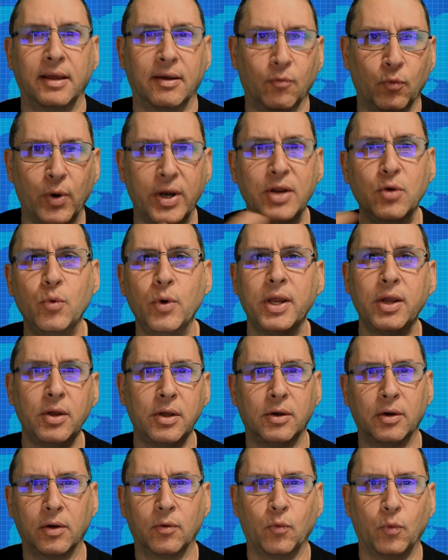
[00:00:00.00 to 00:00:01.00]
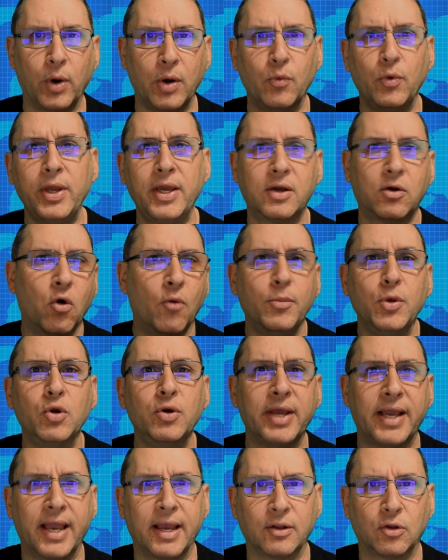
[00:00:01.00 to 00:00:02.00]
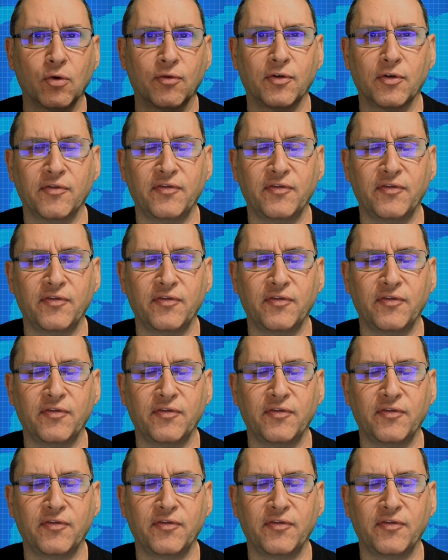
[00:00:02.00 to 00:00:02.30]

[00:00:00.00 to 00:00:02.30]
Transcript: When we when we communicate over